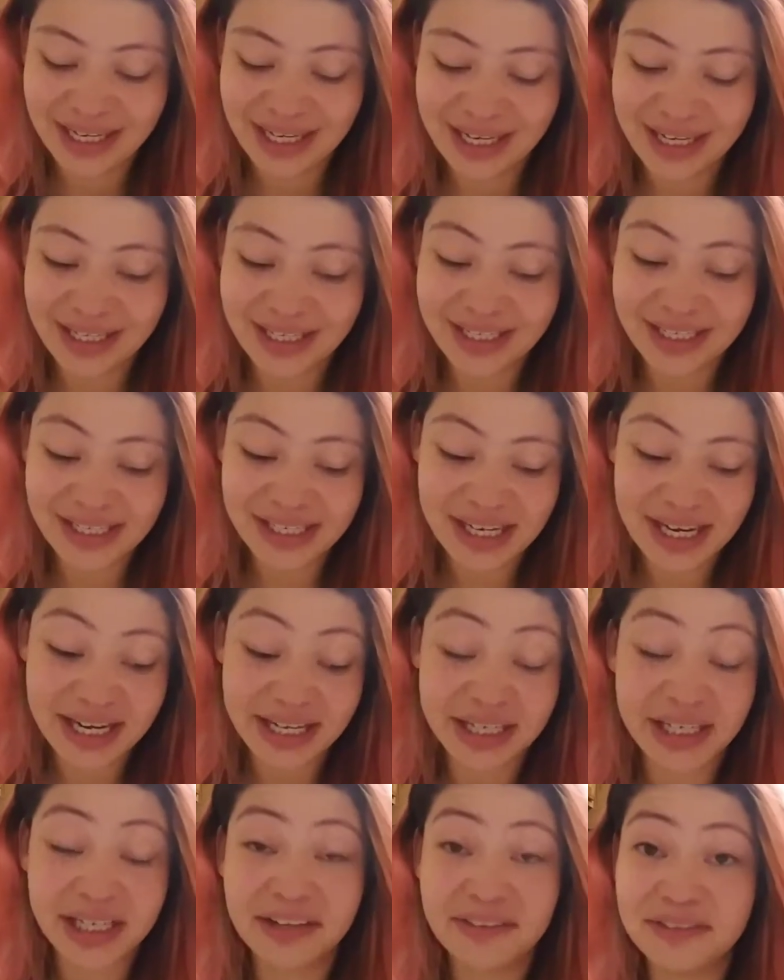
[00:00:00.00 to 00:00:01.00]
And
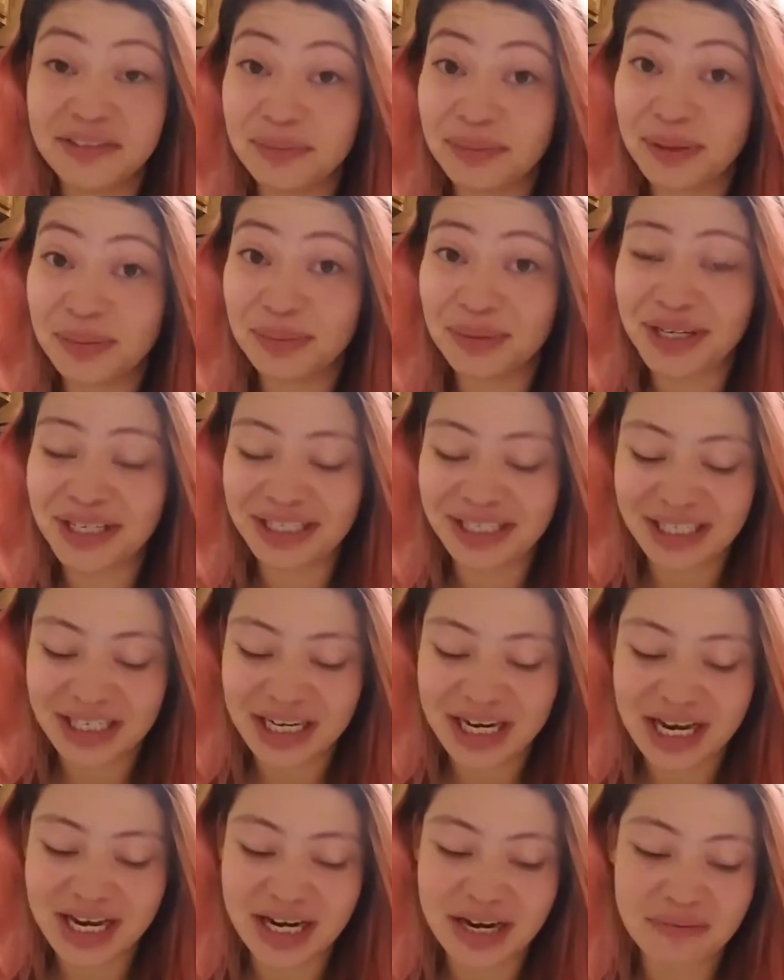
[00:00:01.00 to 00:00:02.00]
I'd love to be
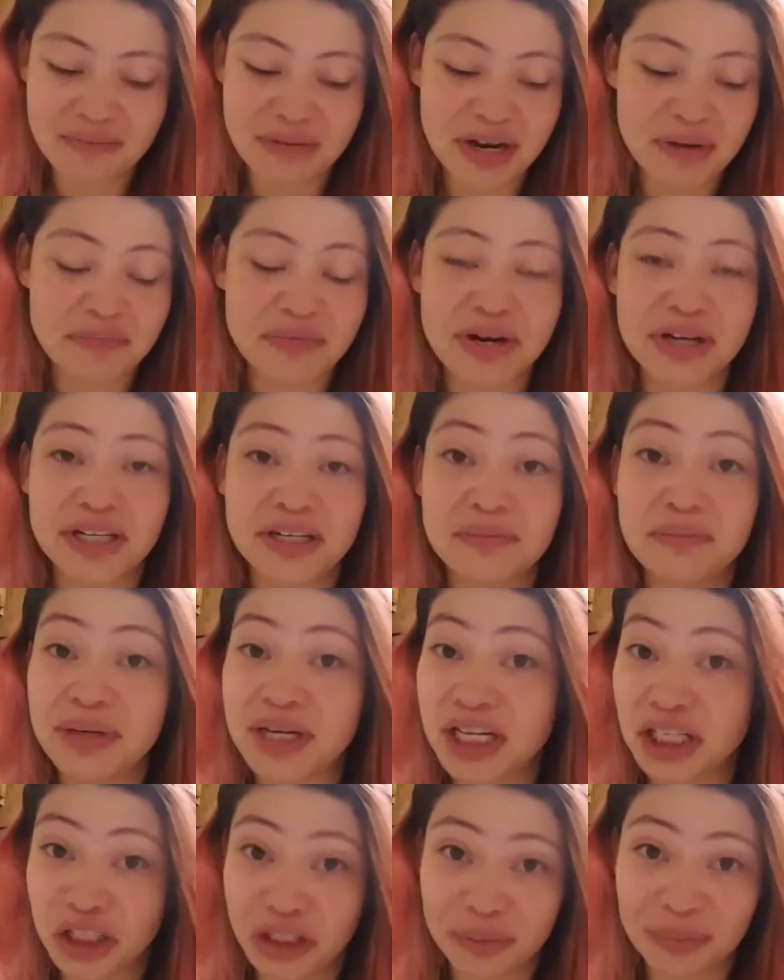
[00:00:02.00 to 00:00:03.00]
pregnant, and I'm not pregnant,
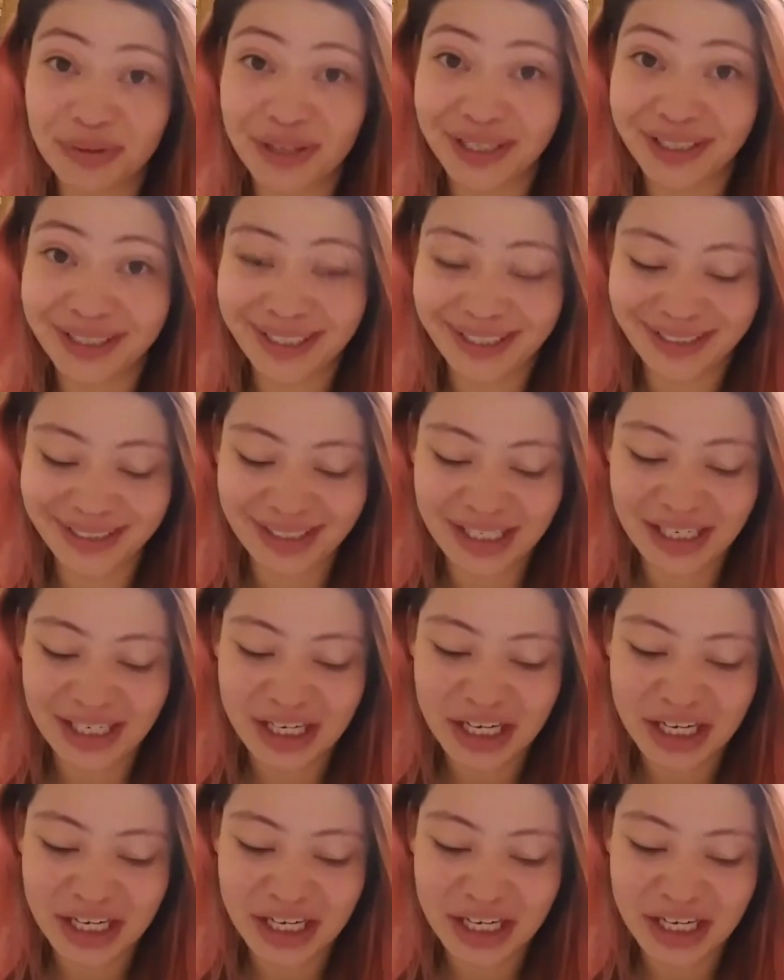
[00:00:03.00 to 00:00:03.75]
but I look pregnant.